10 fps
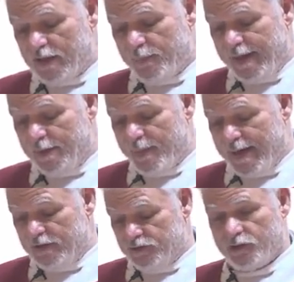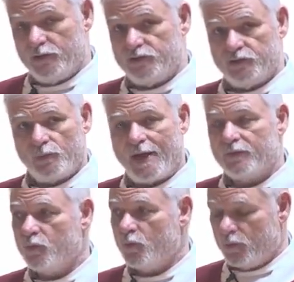celebrated by the church
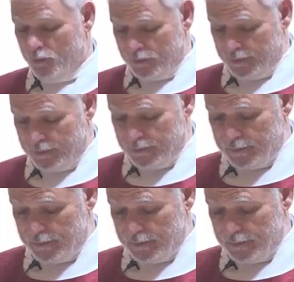throughout the world.